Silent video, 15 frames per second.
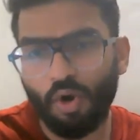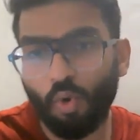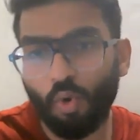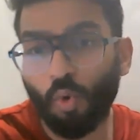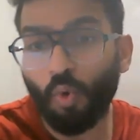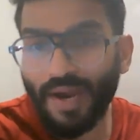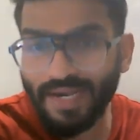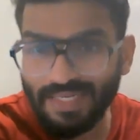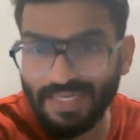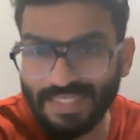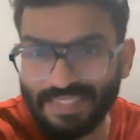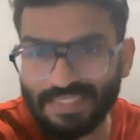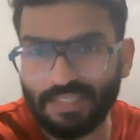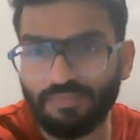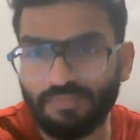
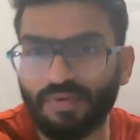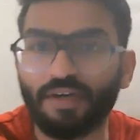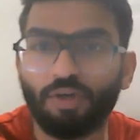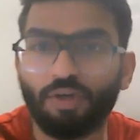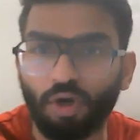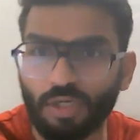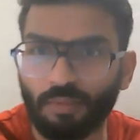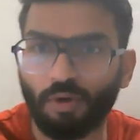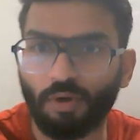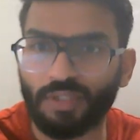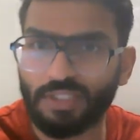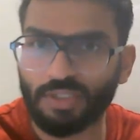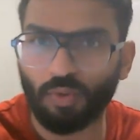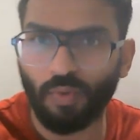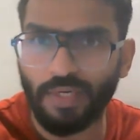ONDC. We have talked about
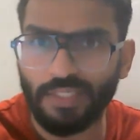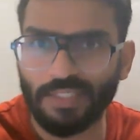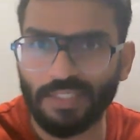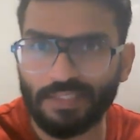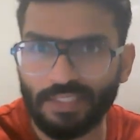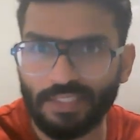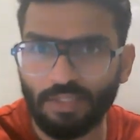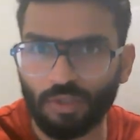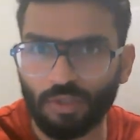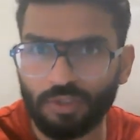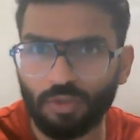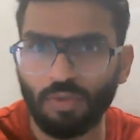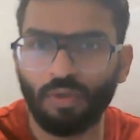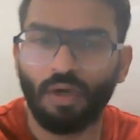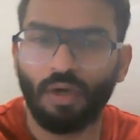this ONDC
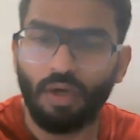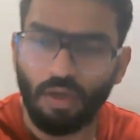also.